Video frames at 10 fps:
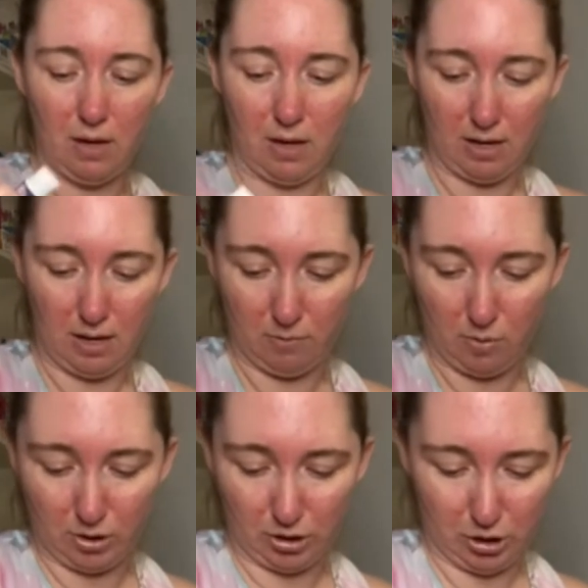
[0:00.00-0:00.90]
And I'm
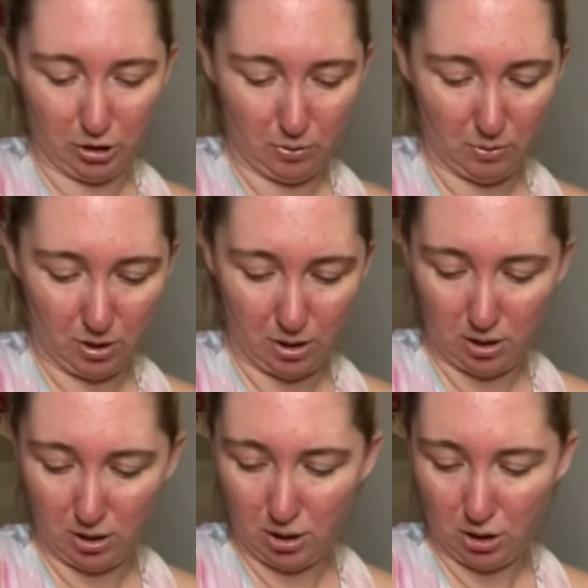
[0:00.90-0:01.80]
going to
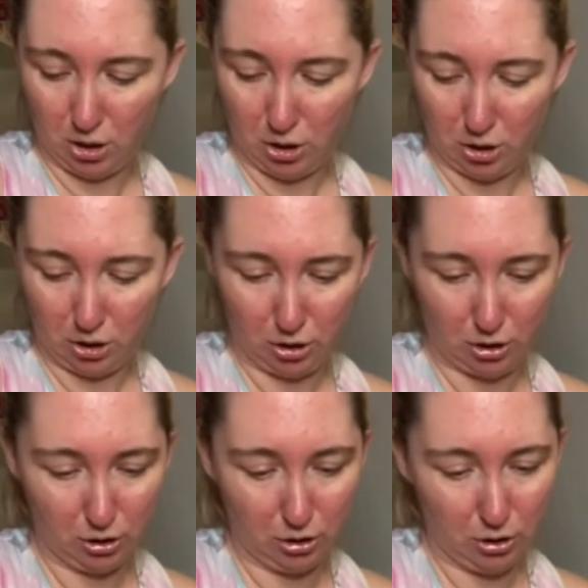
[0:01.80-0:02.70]

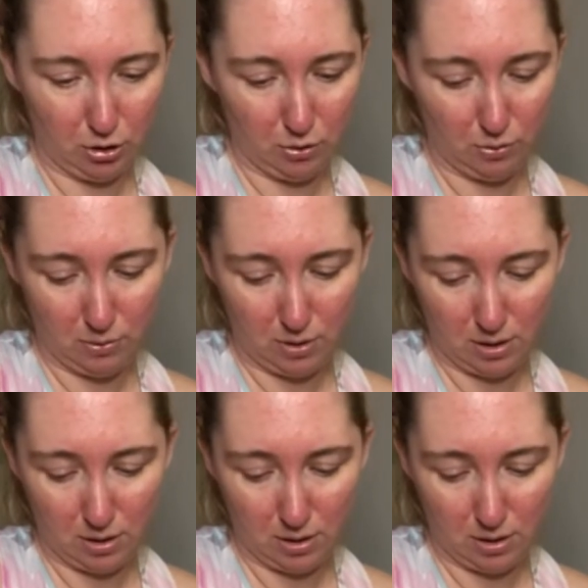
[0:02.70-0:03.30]
glue